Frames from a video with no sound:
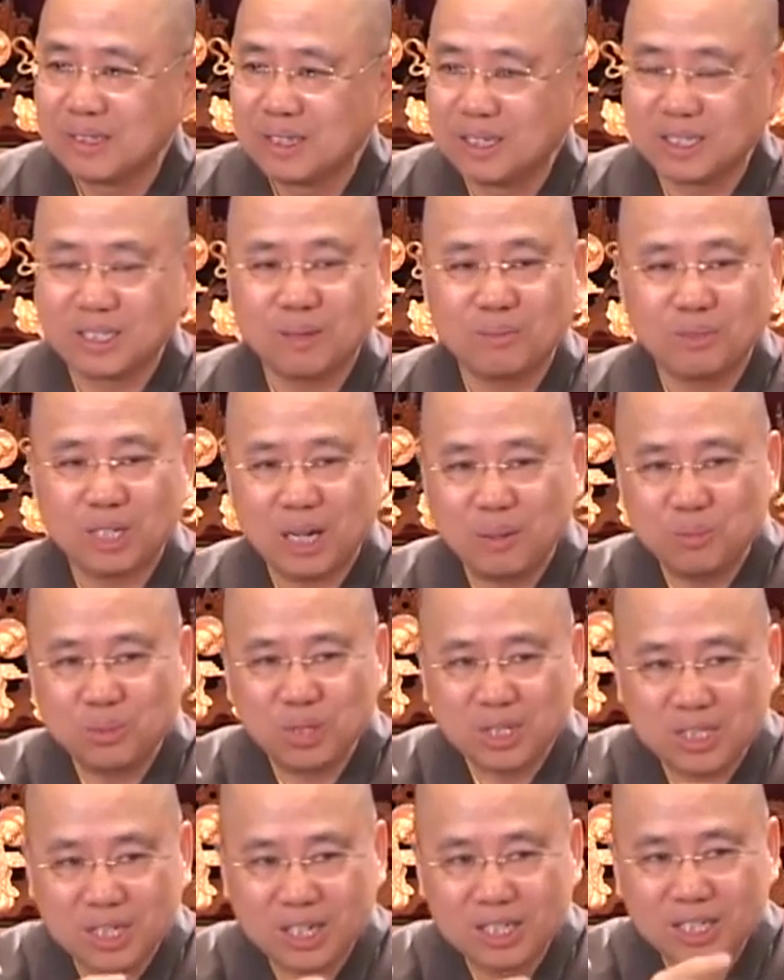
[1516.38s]
And sometimes
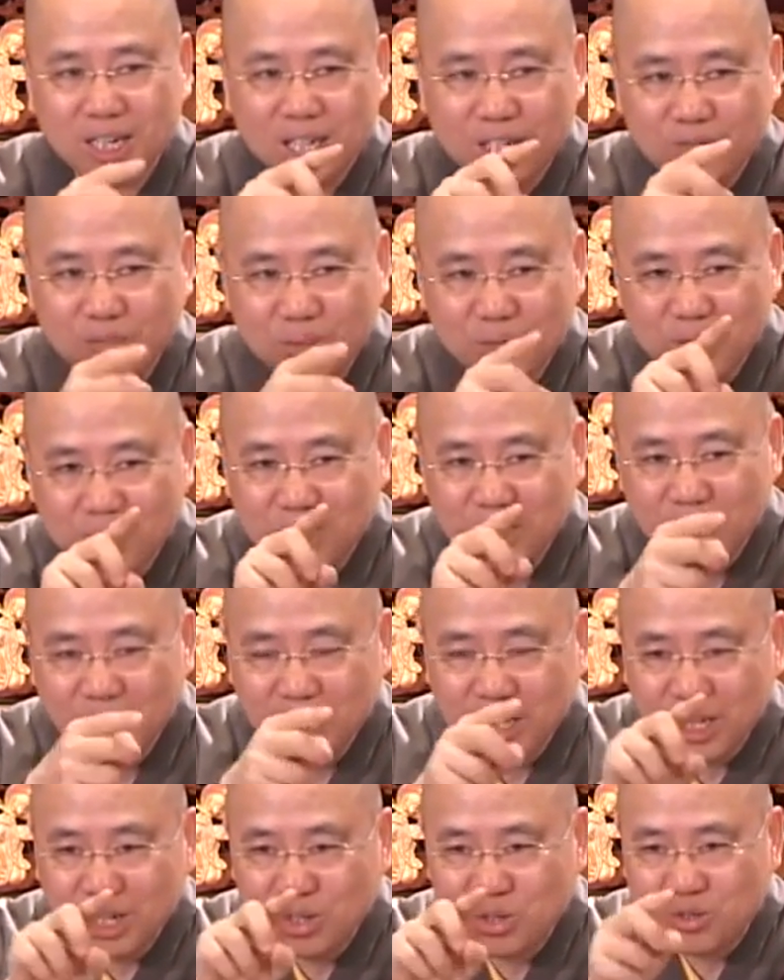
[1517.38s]
you're successful
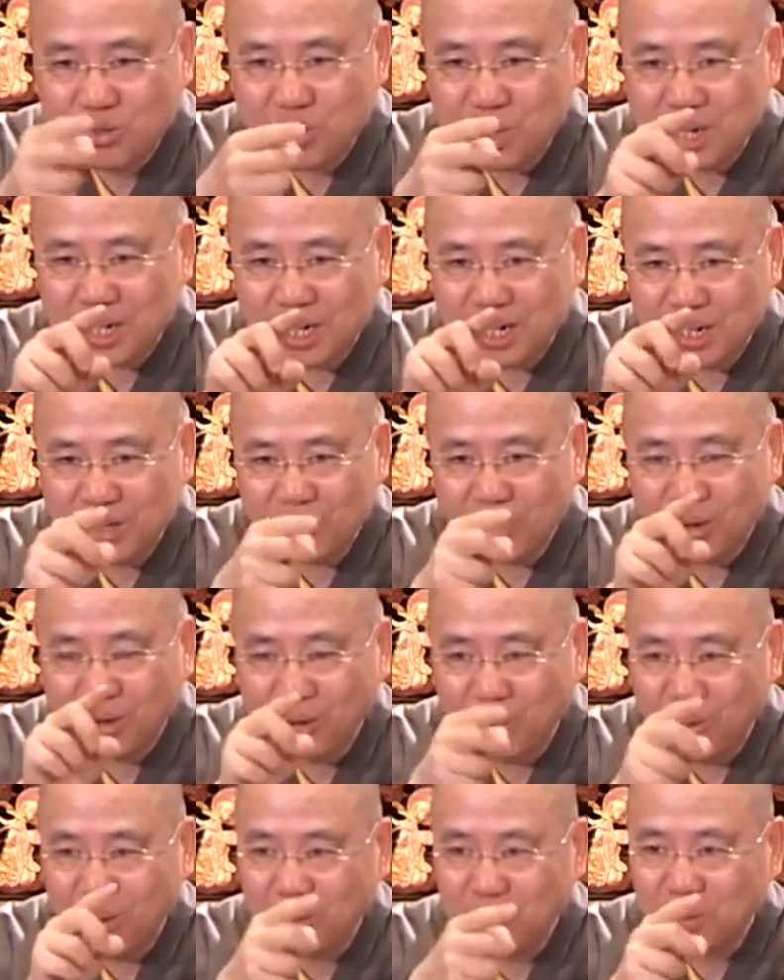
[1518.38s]
in drilling a little
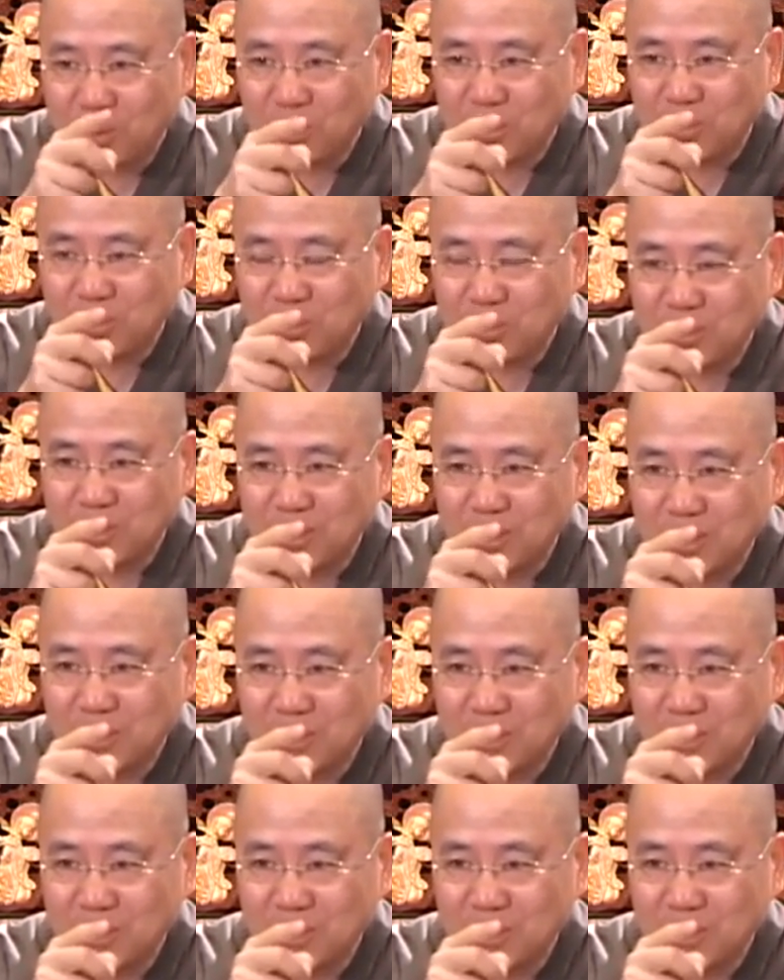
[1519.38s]
hole